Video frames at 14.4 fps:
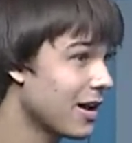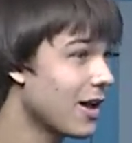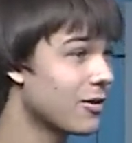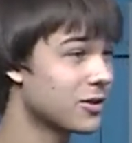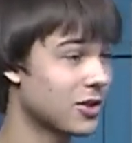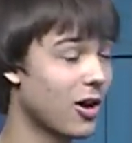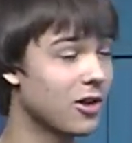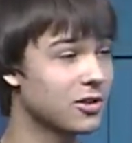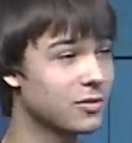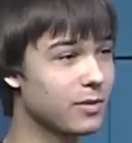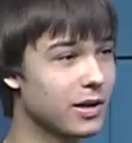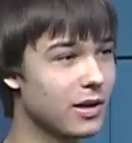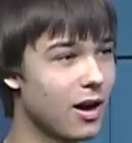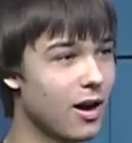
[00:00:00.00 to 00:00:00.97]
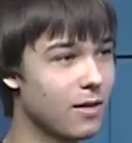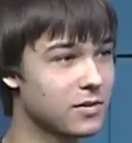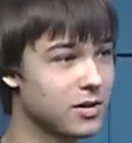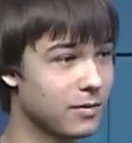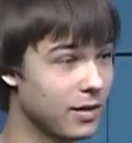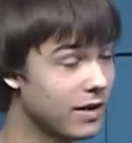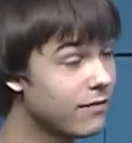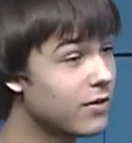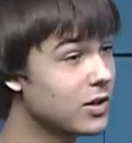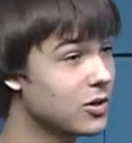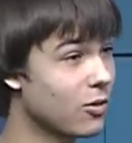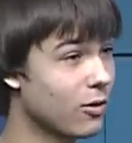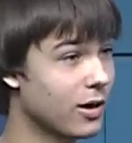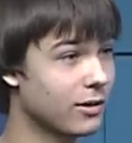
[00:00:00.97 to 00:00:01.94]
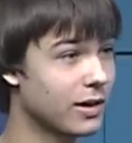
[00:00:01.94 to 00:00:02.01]
There's also been um, some
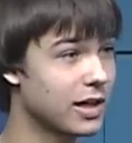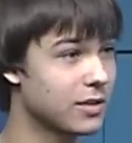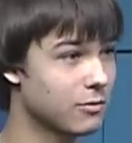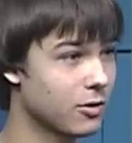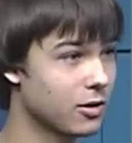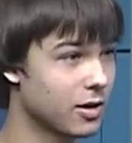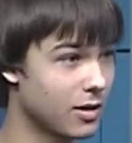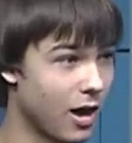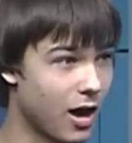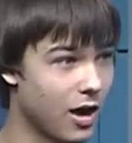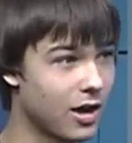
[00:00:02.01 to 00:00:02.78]
inventory leaks where uh,